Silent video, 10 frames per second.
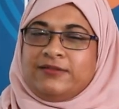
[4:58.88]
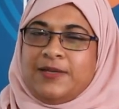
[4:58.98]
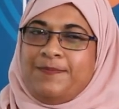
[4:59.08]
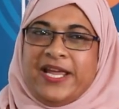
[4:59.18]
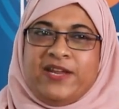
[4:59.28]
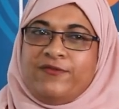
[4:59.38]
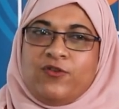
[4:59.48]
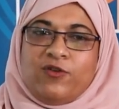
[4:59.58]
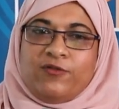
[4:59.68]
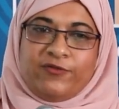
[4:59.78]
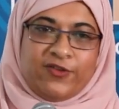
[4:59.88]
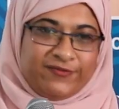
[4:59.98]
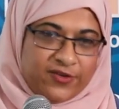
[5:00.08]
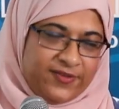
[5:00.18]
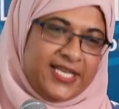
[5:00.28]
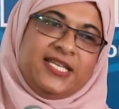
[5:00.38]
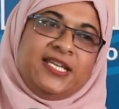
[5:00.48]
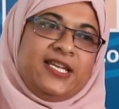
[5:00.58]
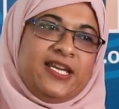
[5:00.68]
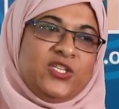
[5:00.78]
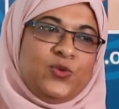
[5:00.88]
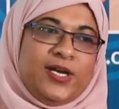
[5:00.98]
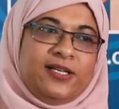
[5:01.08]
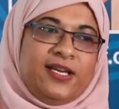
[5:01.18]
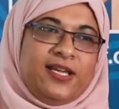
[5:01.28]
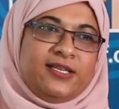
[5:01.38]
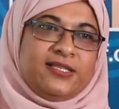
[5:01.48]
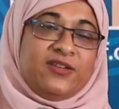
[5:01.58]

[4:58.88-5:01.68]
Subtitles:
applying for funding as well as